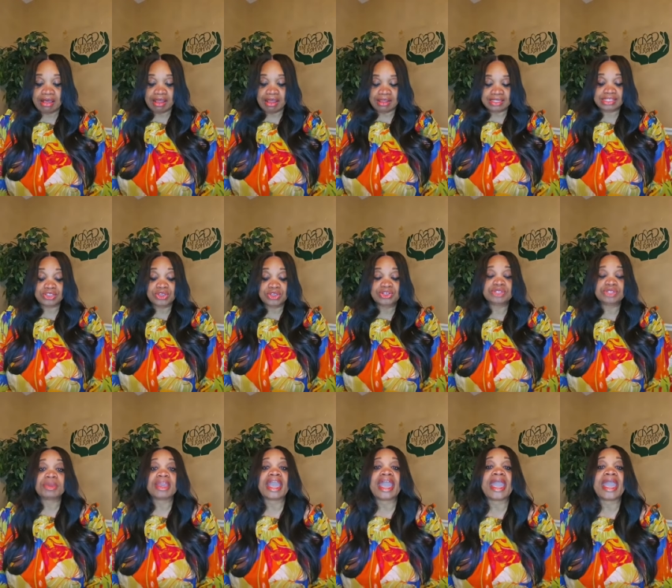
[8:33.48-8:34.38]
excuse
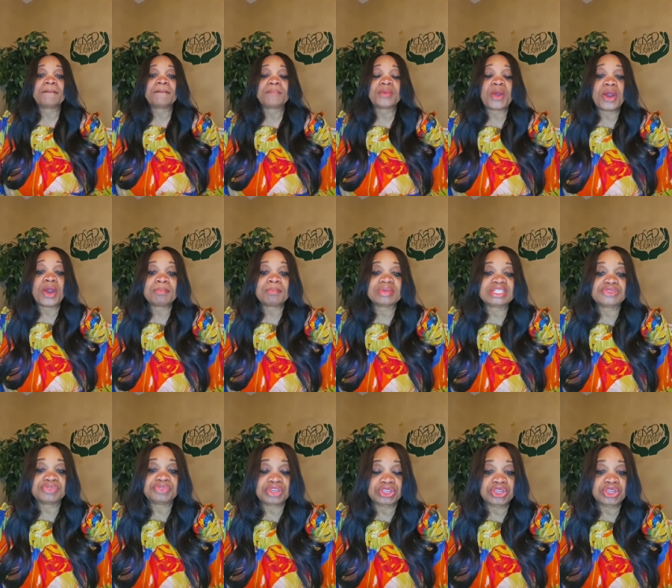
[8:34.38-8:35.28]
me, and purpose
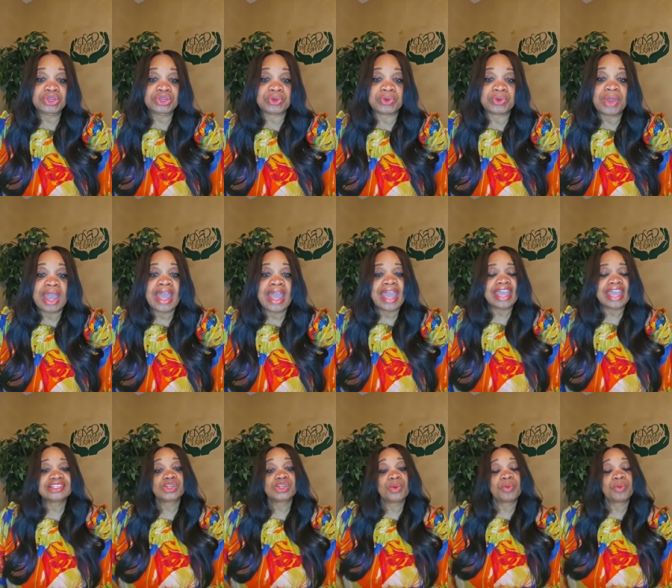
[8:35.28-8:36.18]
for you. And
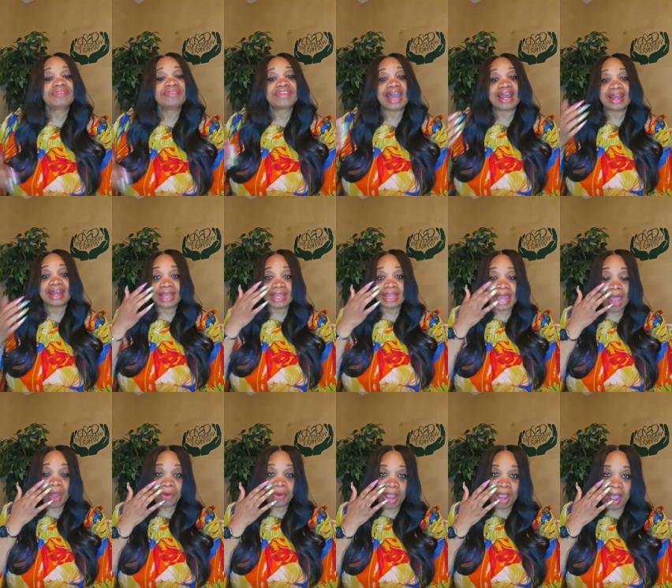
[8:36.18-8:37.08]
so we've got to
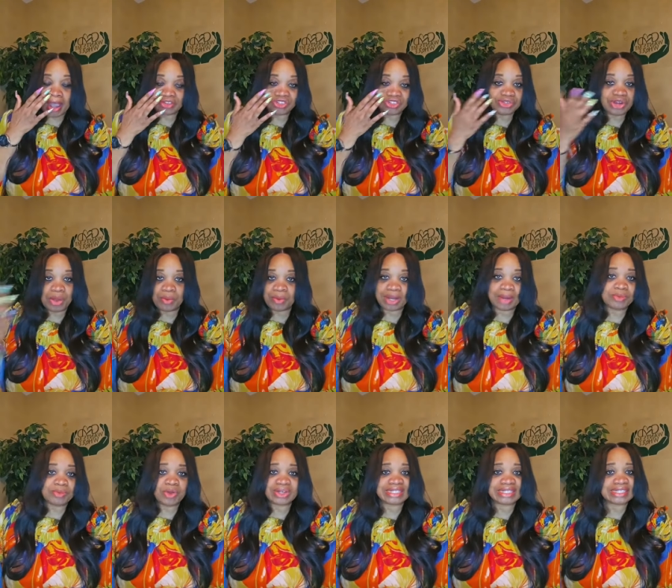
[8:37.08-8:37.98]
allow God, you know what I'm
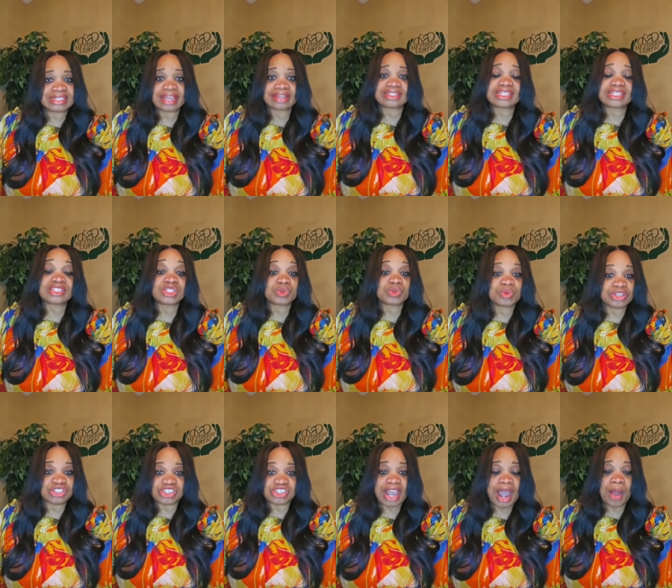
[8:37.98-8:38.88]
going to say, to
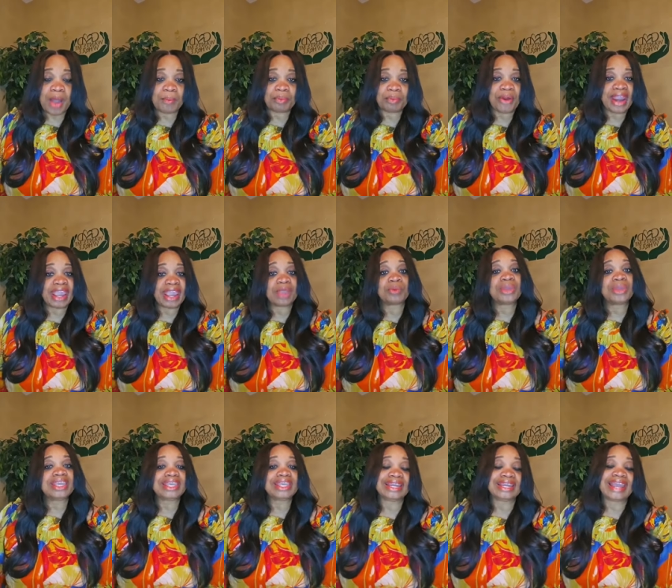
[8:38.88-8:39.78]
switch our brain. We
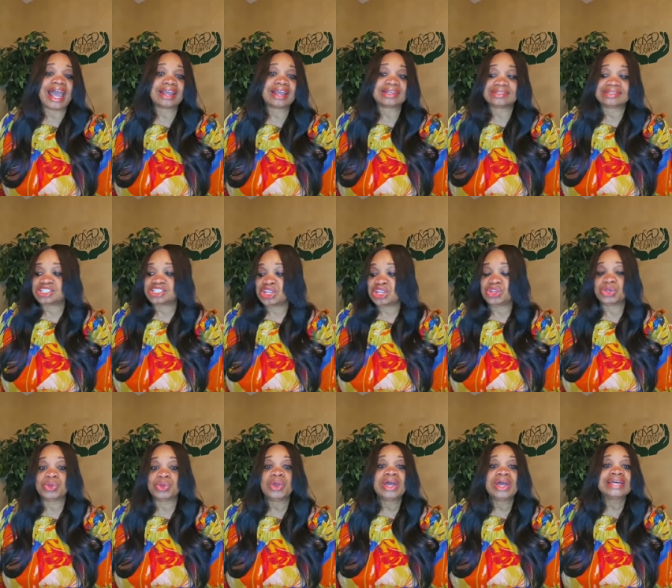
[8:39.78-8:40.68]
cannot
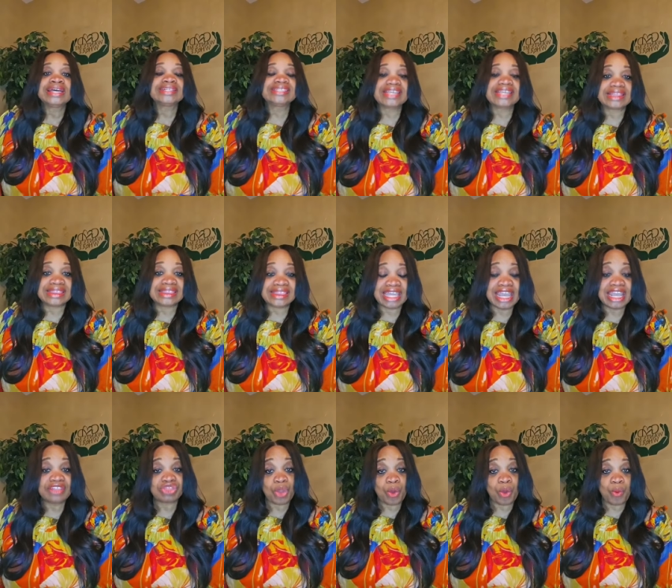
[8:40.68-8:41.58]
continue to
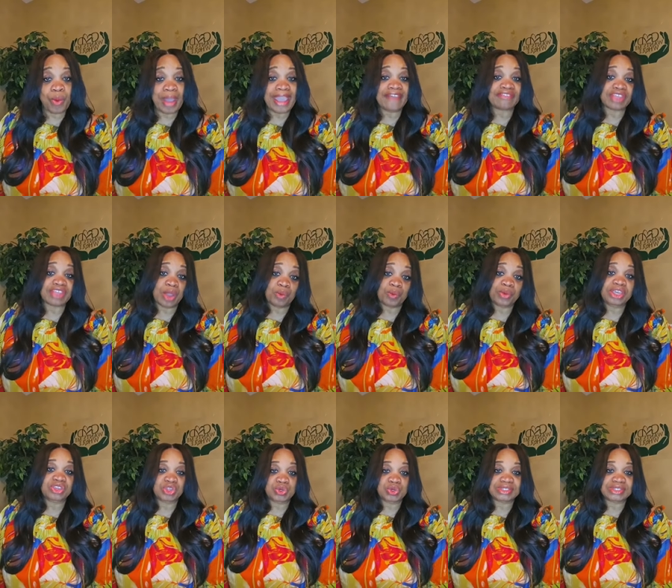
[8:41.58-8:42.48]
think the way that we
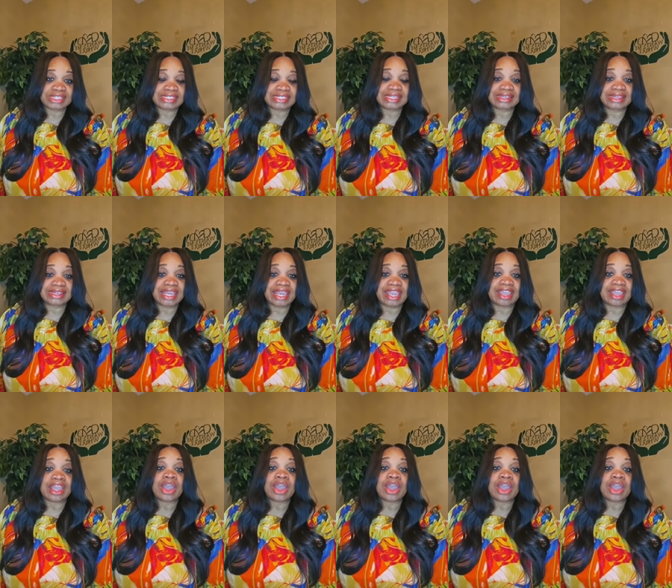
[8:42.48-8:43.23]
used to think.